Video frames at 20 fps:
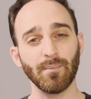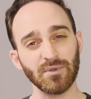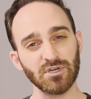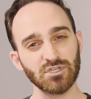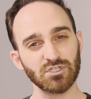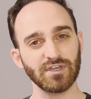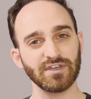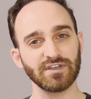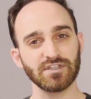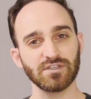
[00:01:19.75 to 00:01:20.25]
gonna
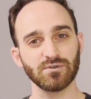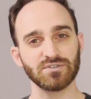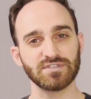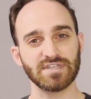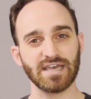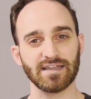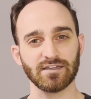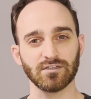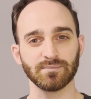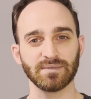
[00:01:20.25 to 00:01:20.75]
show you how to use
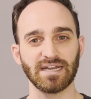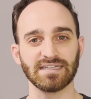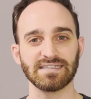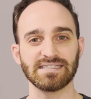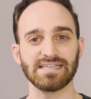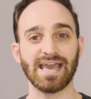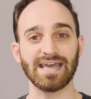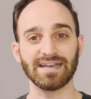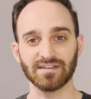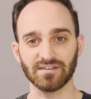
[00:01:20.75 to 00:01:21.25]
that a little bit at
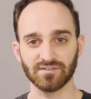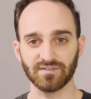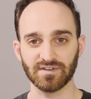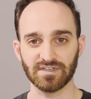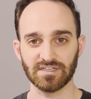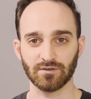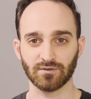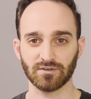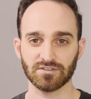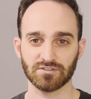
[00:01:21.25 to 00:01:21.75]
the end of the
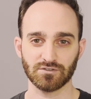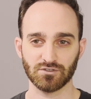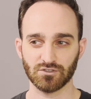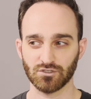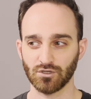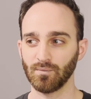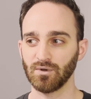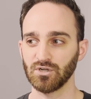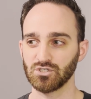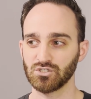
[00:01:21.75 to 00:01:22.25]
video because there's
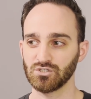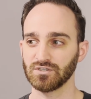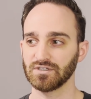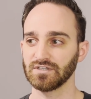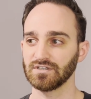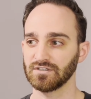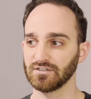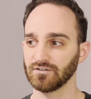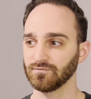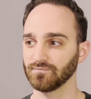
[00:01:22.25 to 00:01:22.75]
so much you
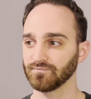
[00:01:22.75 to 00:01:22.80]
can do.